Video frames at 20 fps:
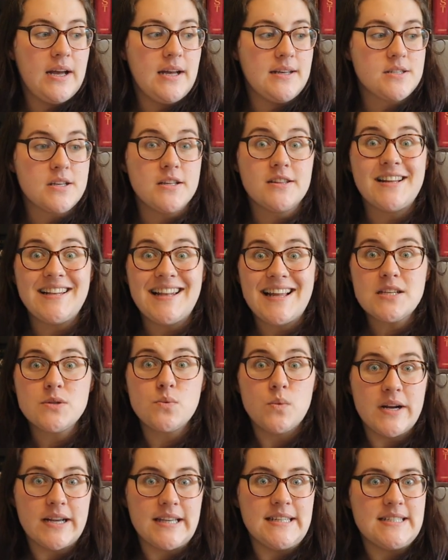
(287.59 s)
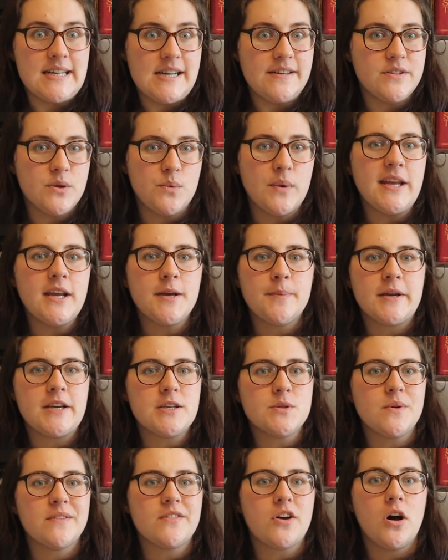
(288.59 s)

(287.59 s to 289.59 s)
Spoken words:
so the last working day of the week because we've